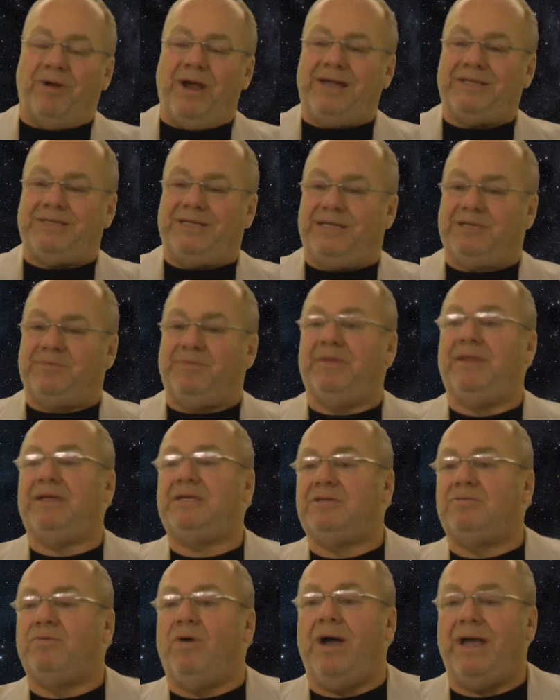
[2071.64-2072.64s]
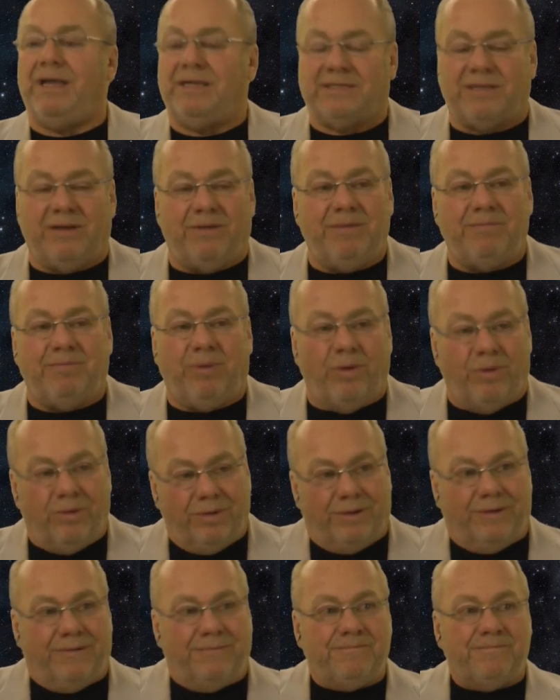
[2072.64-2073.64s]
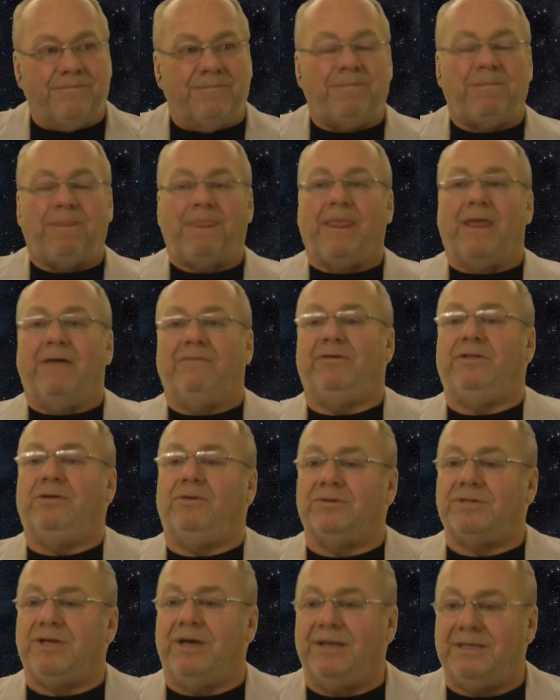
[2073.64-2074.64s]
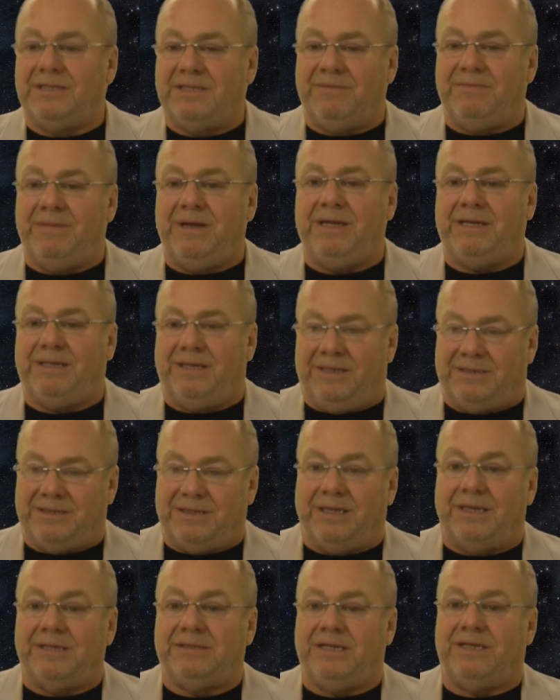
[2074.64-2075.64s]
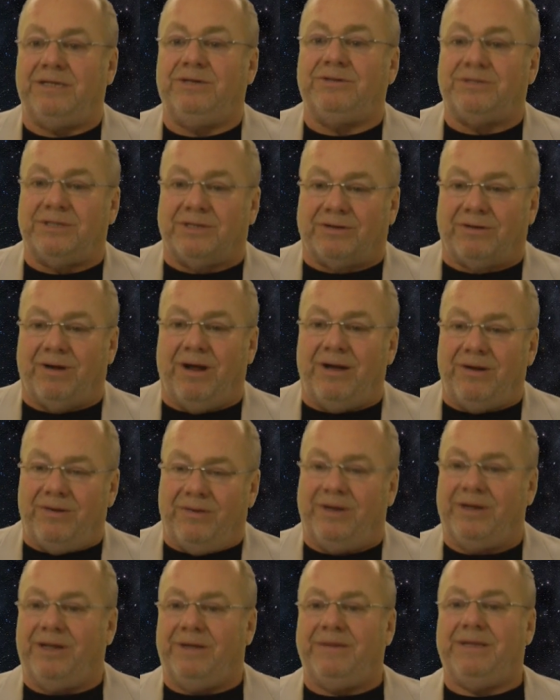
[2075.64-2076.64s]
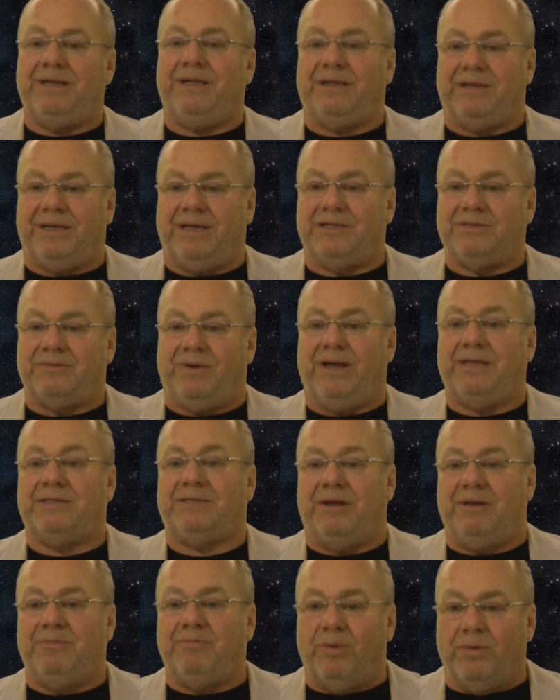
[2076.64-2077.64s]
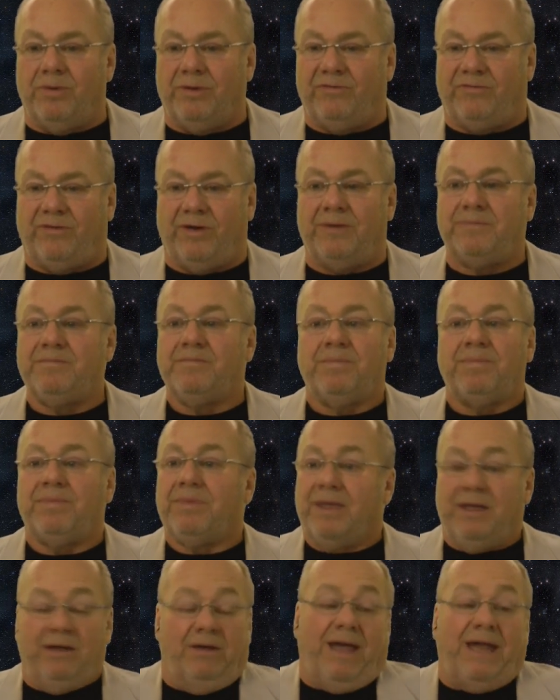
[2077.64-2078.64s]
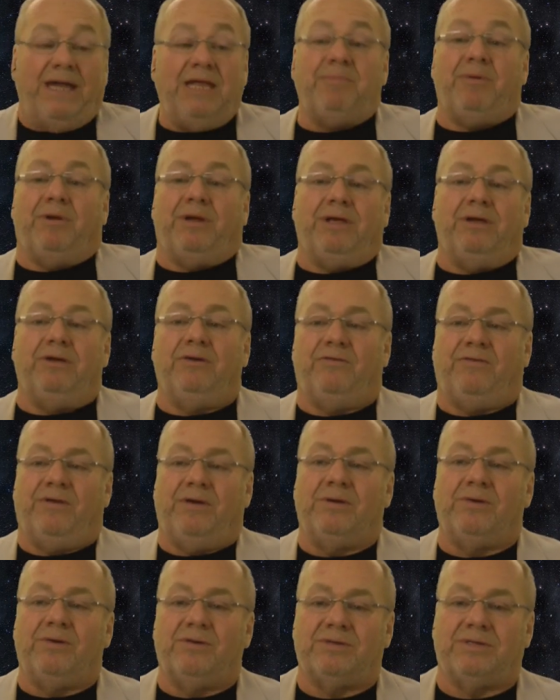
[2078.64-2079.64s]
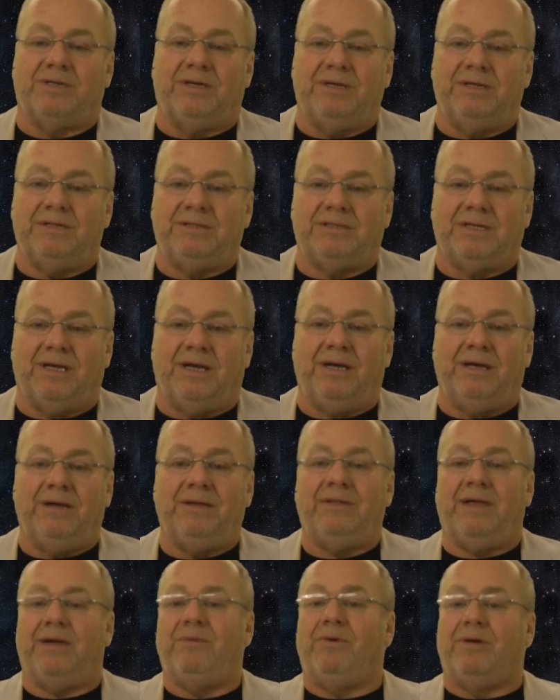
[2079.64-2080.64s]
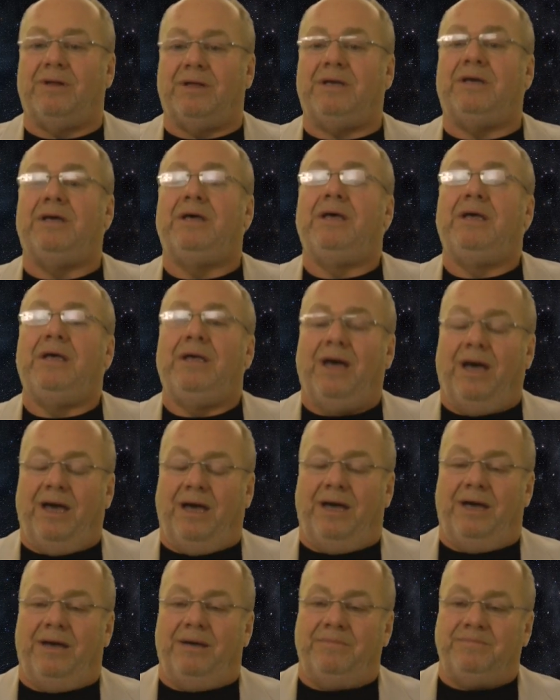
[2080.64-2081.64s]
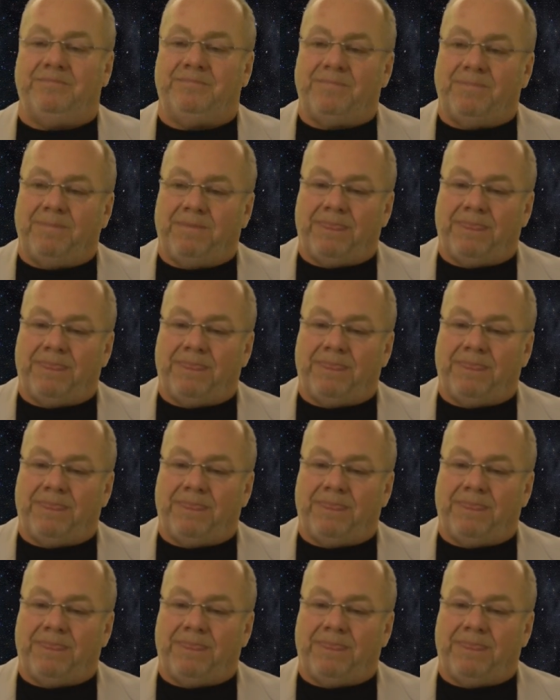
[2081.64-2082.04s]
practice, but this is why it's so important for the alternative media to continue to grow. And I mean, I think it's why it's so important for anybody who feels that they want to